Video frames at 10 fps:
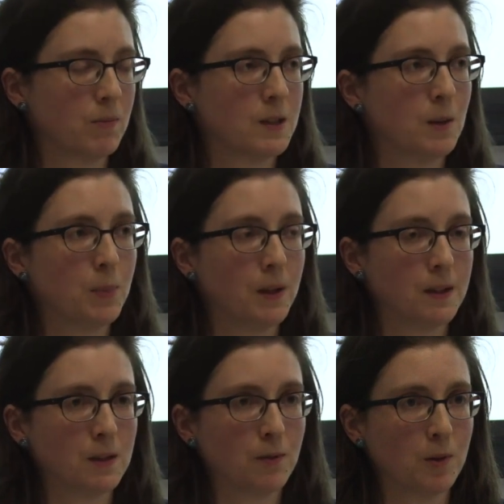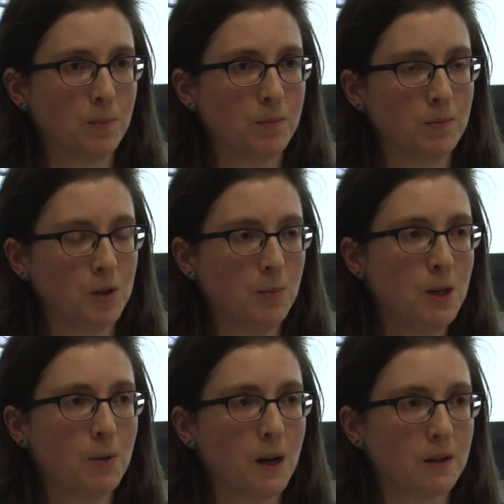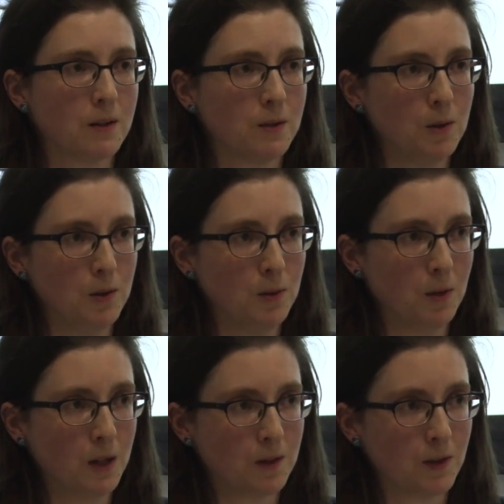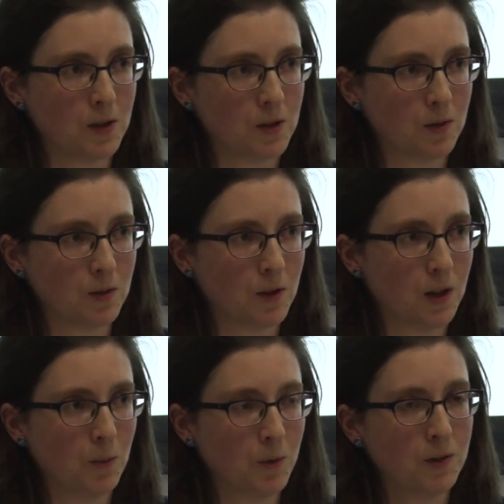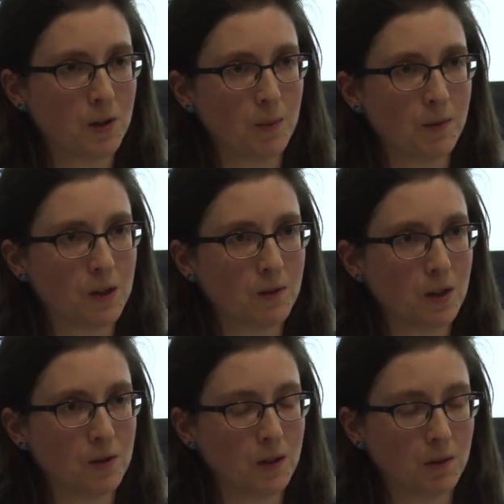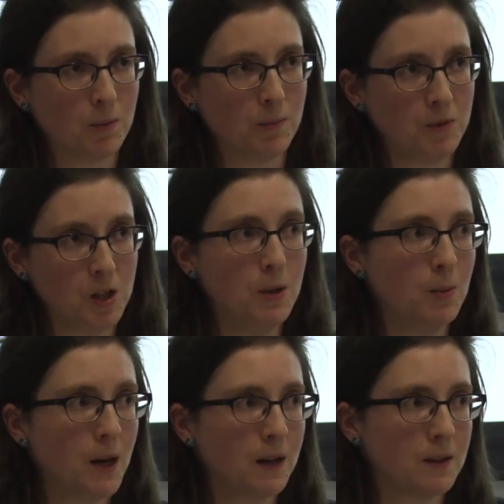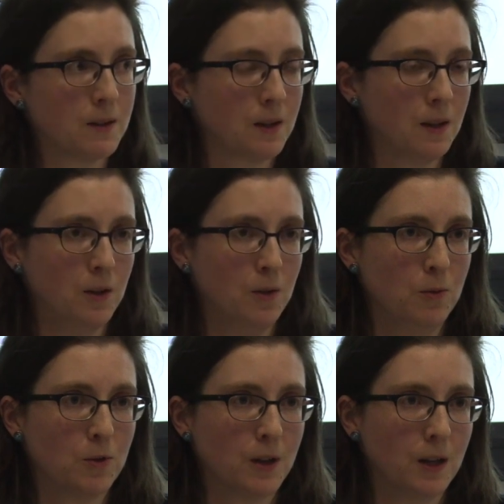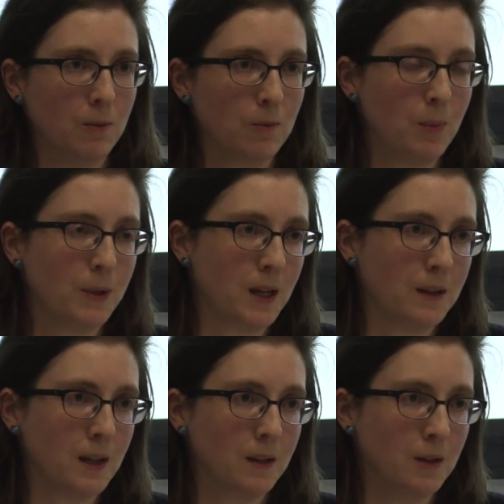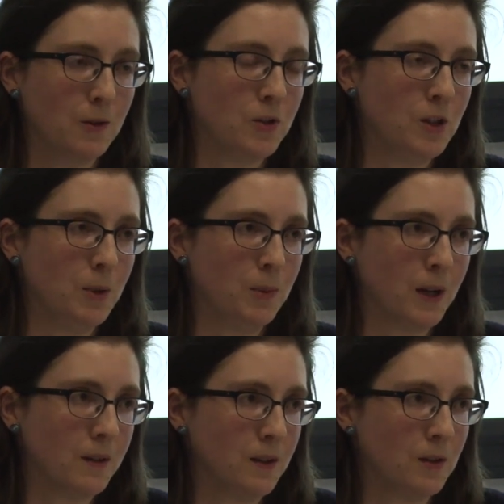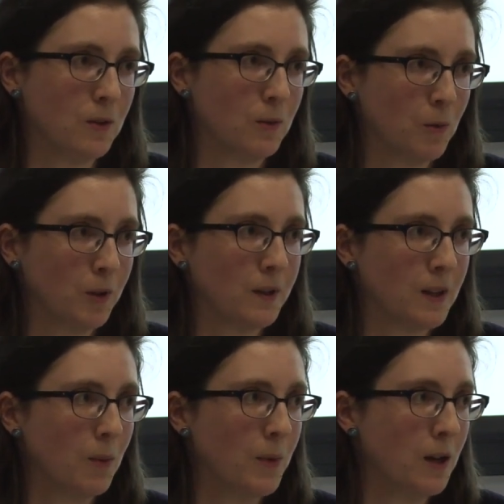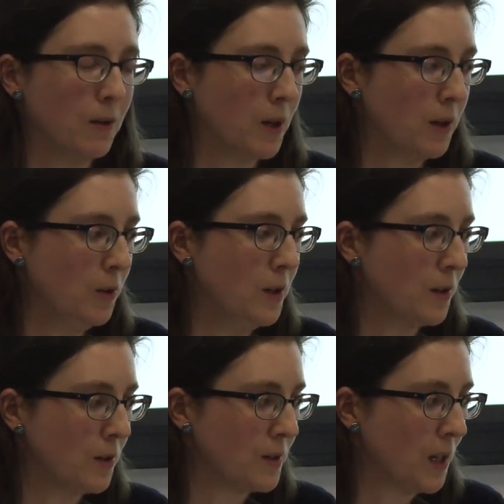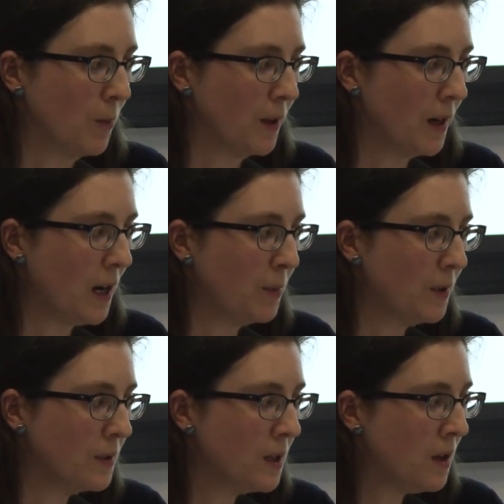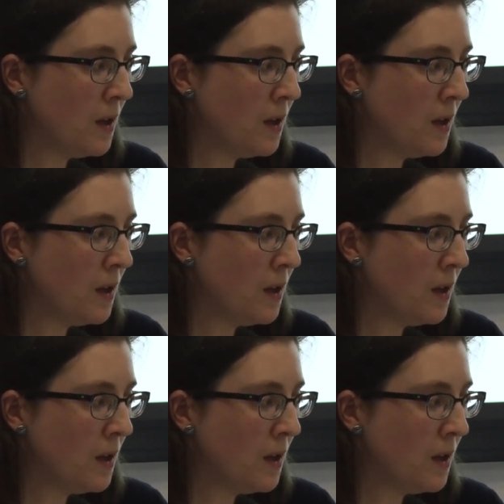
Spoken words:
simple as a different GP practice. So you do an intervention trial in one type of intervention or GP practice, then you try and replicate that in another GP practice, and it doesn't work the same way, and you need to understand why that happened.